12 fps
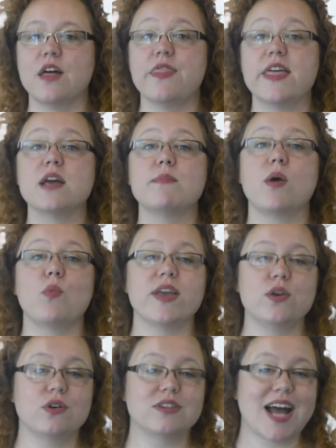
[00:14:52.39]
think about where
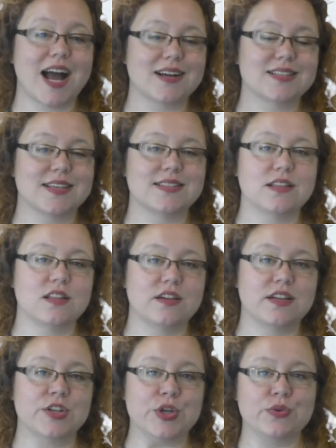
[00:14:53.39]
you could access the
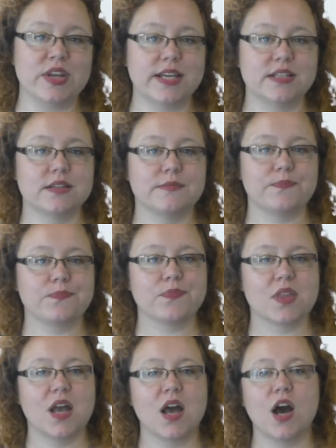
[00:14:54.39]
learning you need.
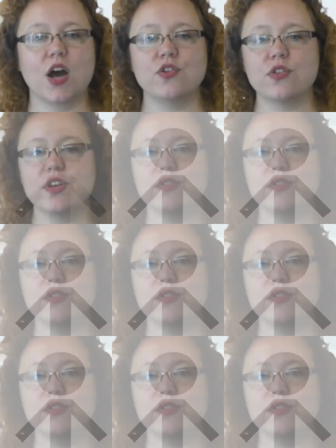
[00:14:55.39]
Another